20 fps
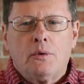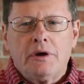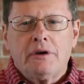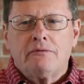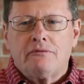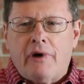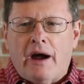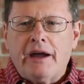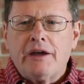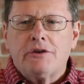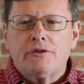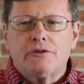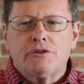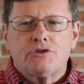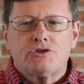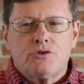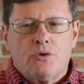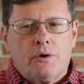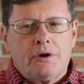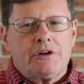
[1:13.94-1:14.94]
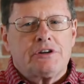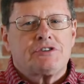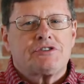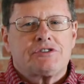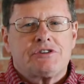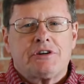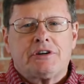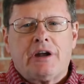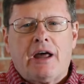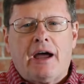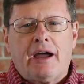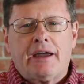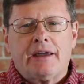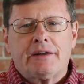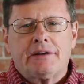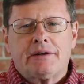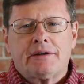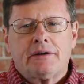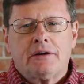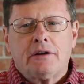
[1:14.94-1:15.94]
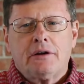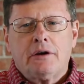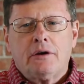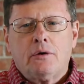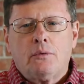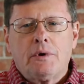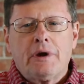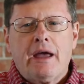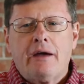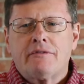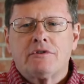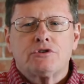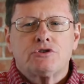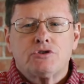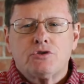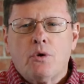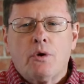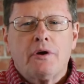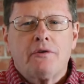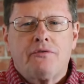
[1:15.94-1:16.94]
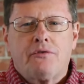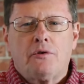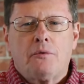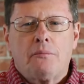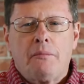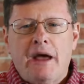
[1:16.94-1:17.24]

we invite you to join us tonight. We have a joyful